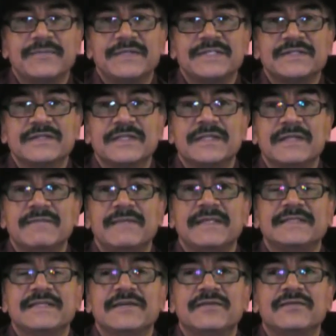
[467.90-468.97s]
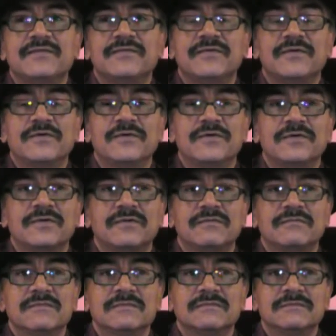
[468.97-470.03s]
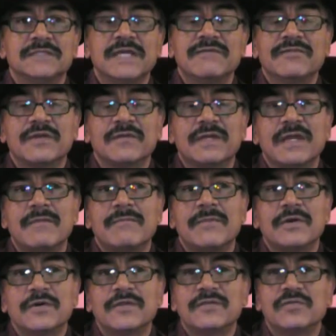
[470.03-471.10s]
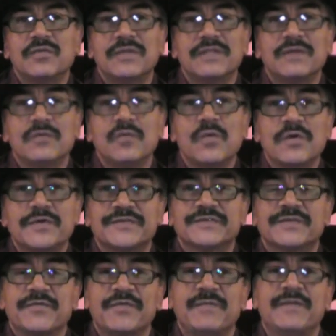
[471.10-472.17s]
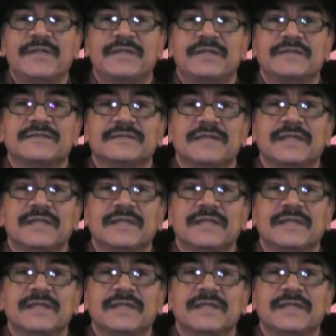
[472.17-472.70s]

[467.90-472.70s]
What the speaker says: prison in there, Mexico, for about a month with the worst criminals,